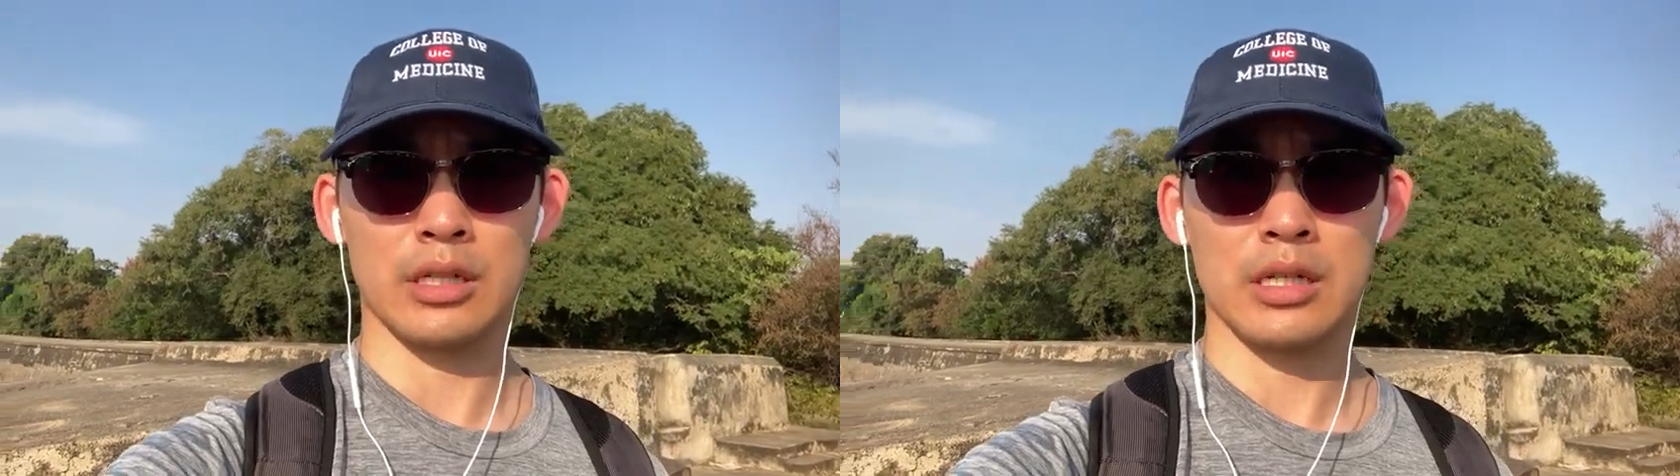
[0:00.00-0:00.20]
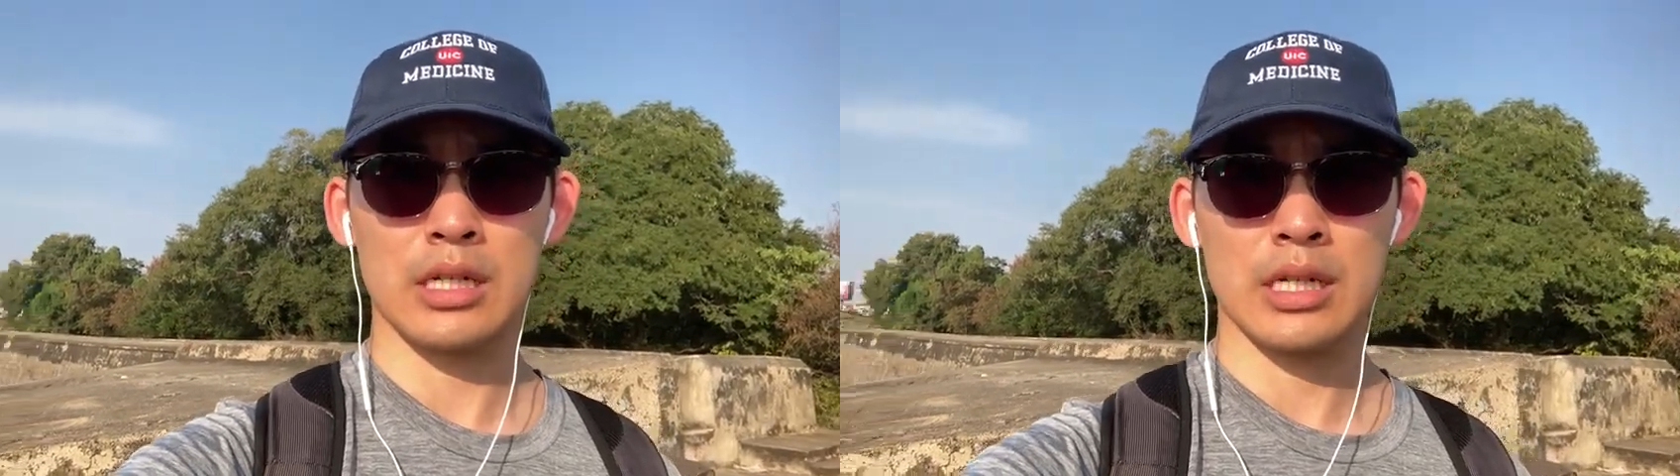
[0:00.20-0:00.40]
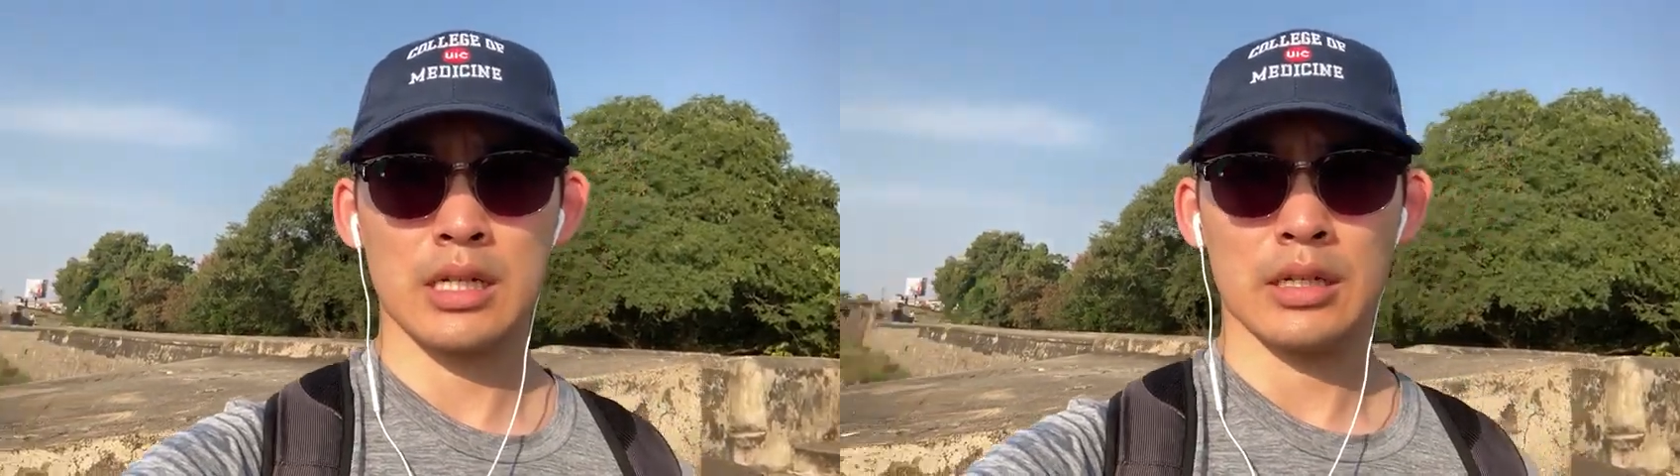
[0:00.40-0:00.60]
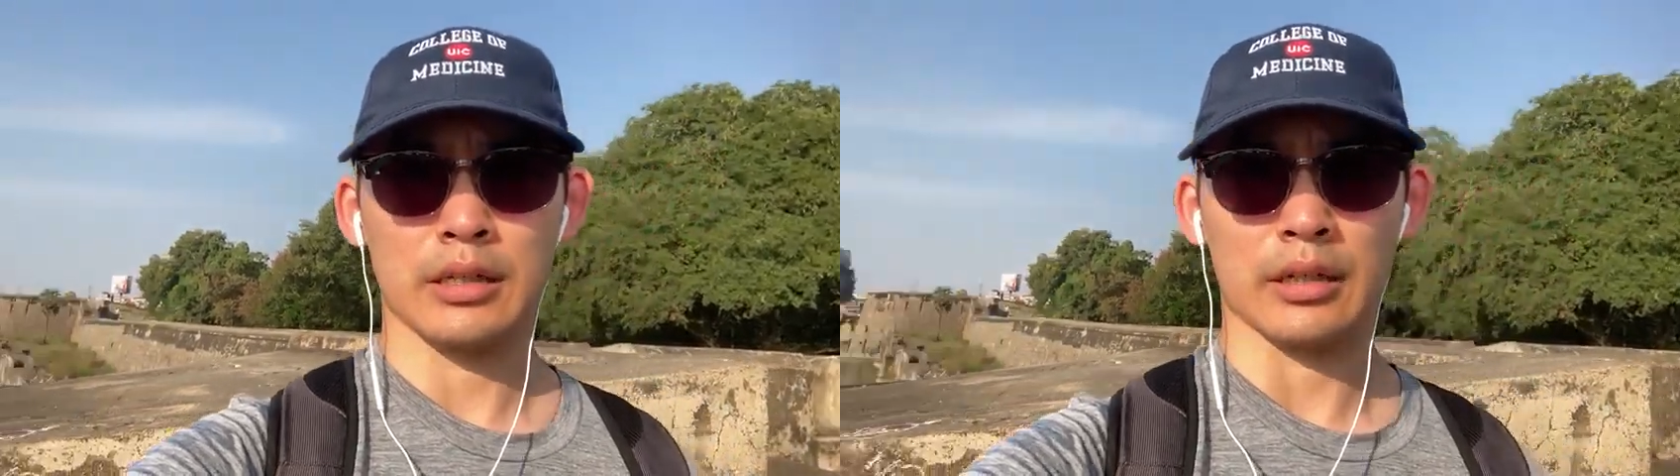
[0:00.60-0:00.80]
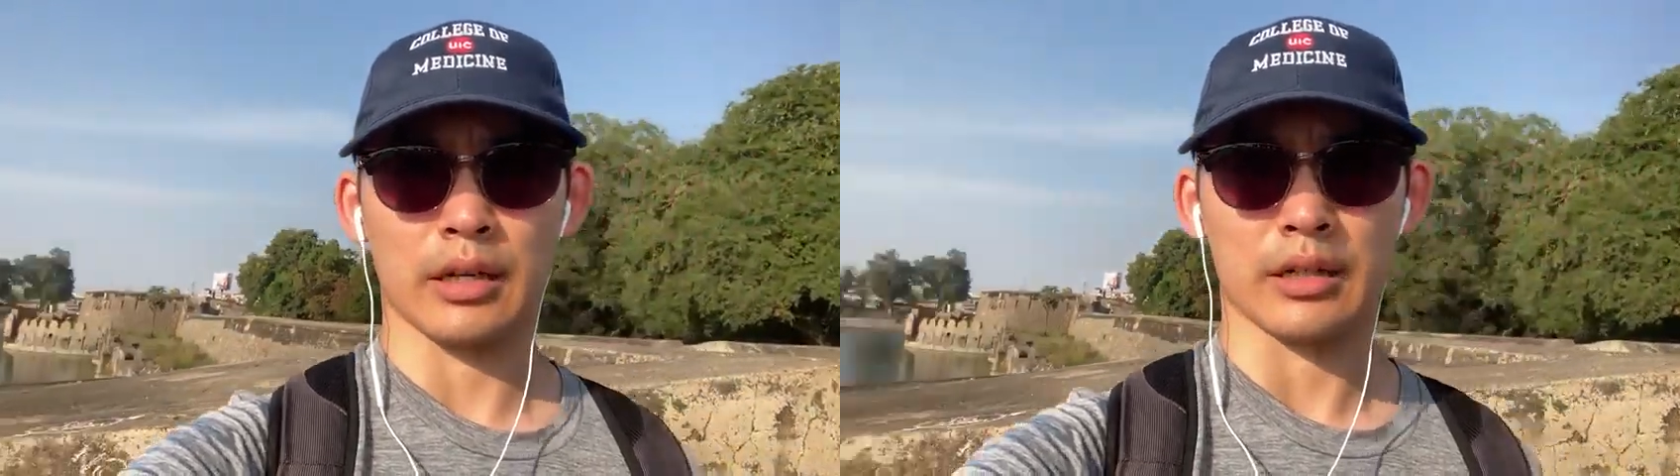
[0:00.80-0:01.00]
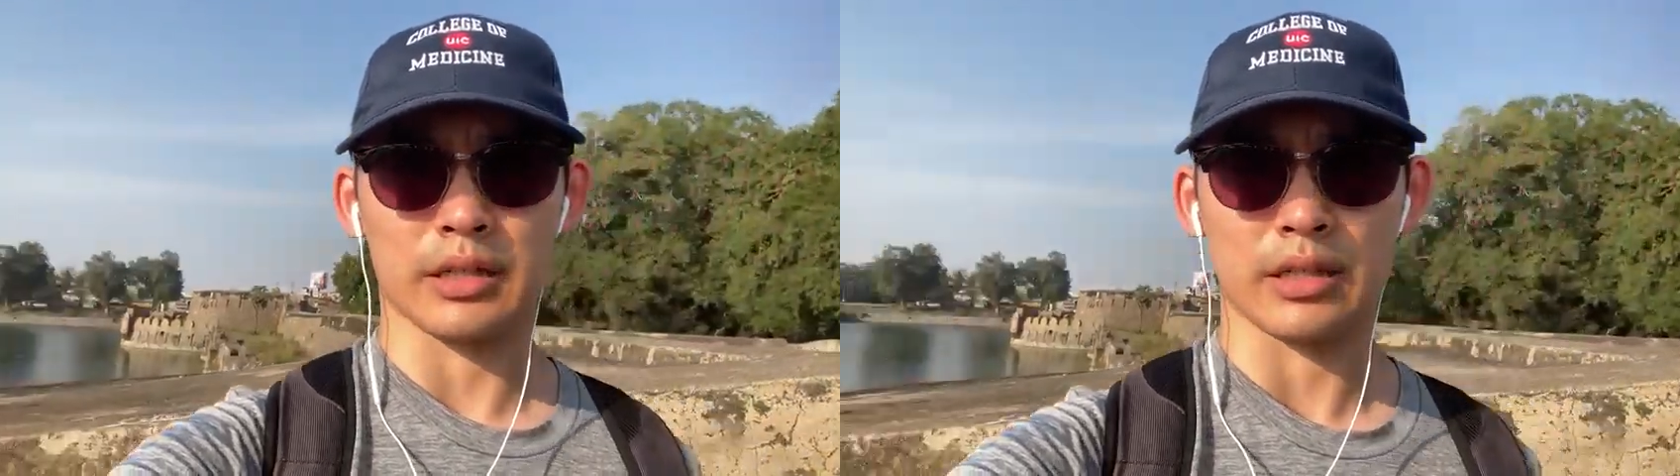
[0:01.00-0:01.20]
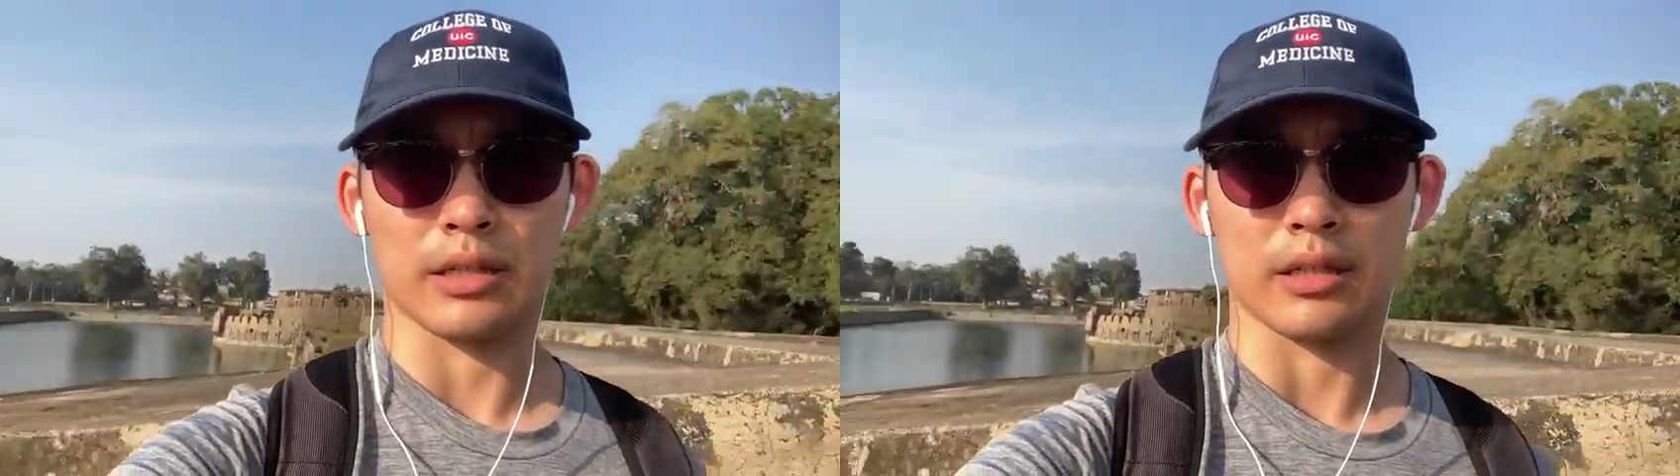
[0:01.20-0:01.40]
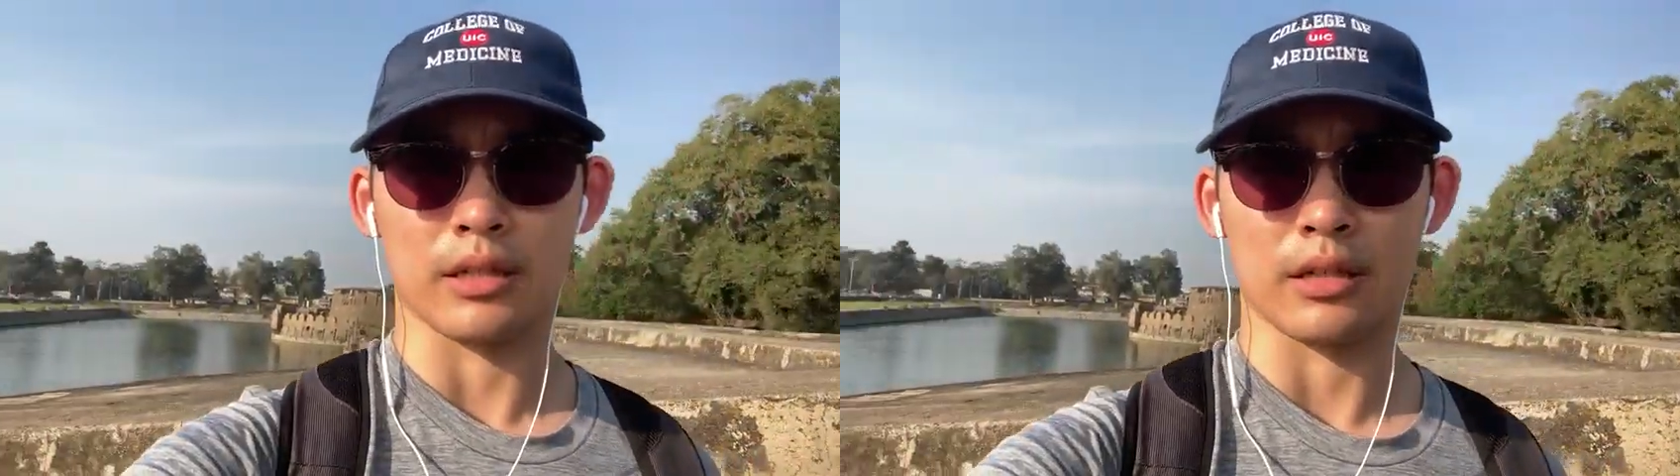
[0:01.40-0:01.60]
You can kind of
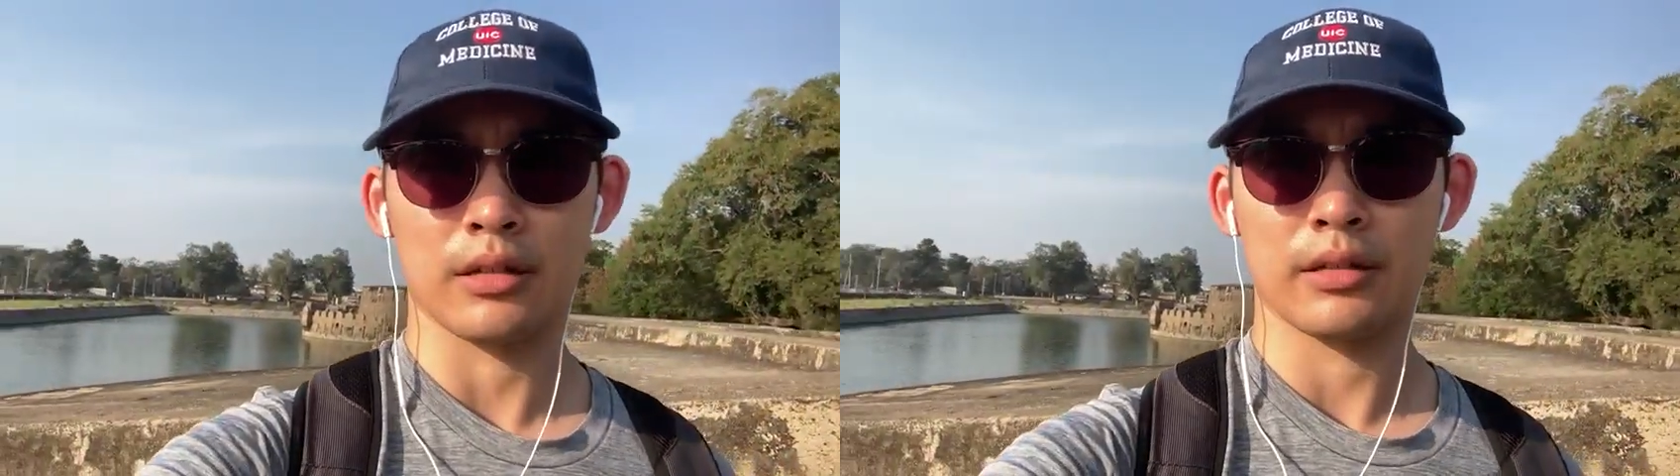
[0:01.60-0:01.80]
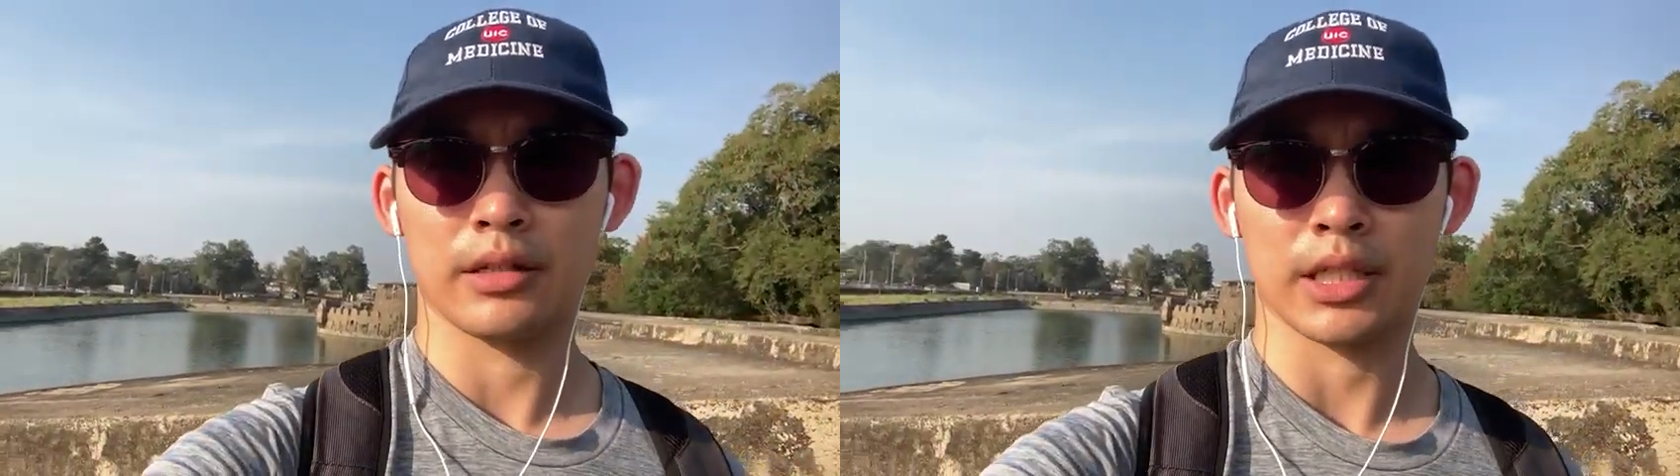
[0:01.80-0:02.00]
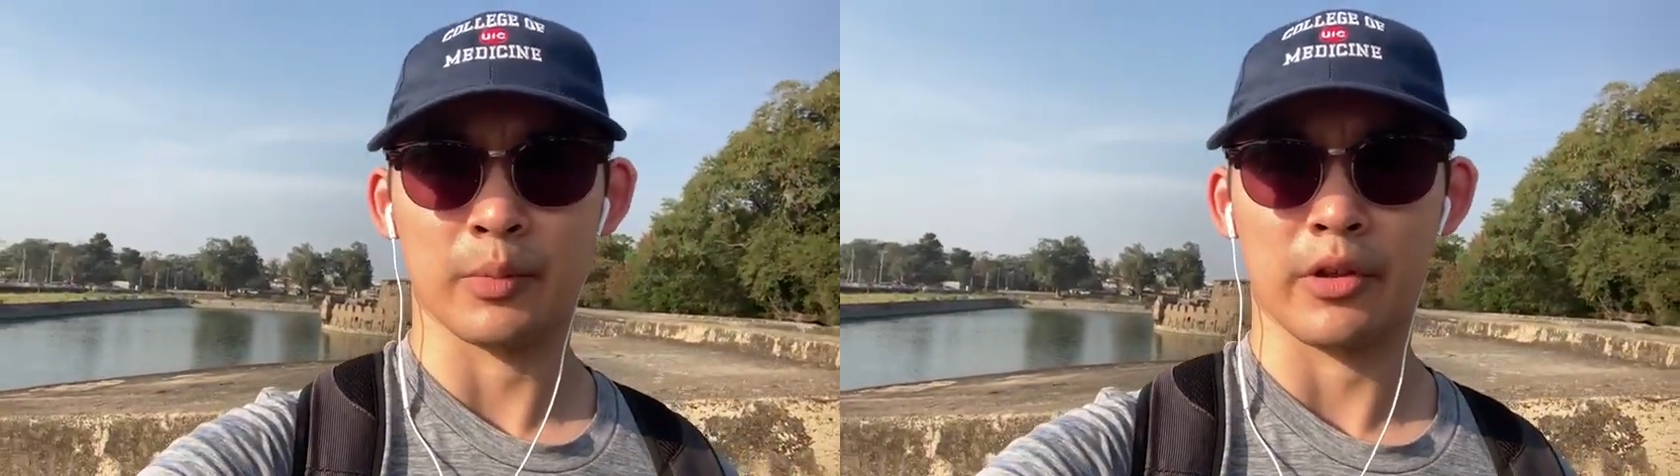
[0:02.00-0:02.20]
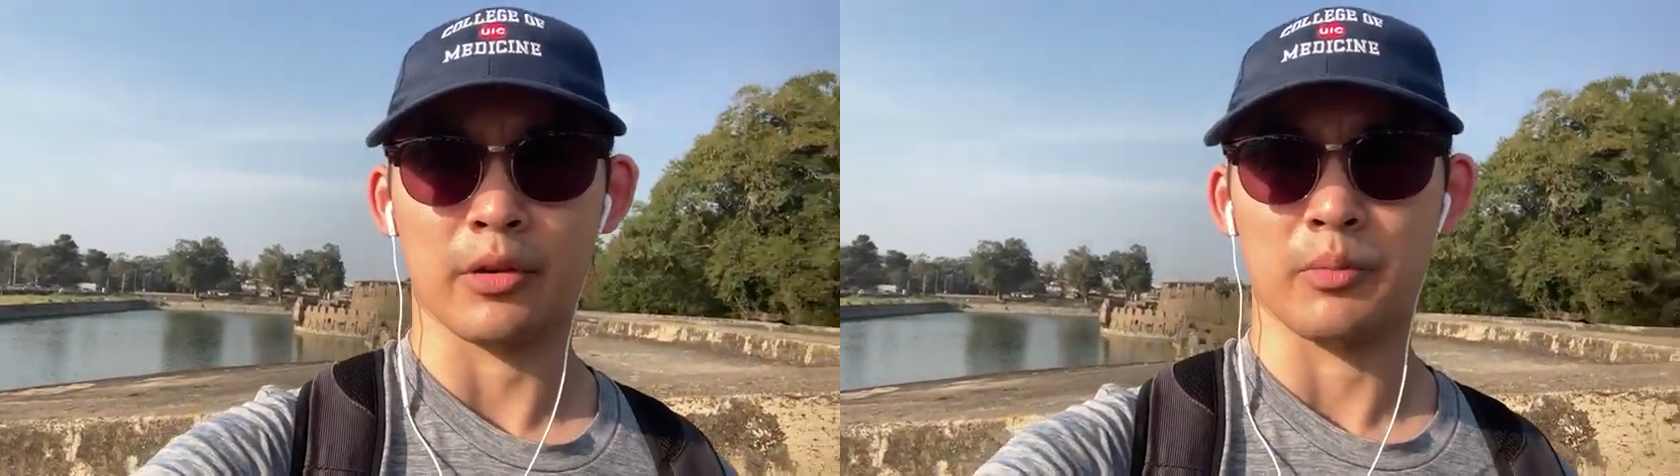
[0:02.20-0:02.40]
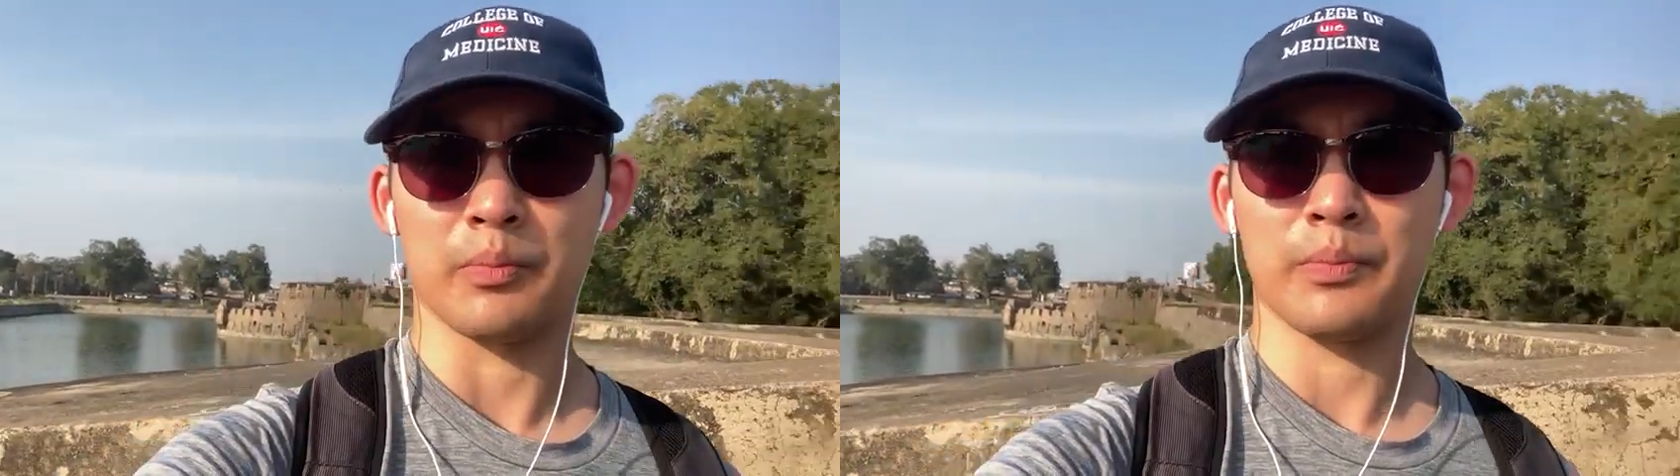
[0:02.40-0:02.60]
see some of the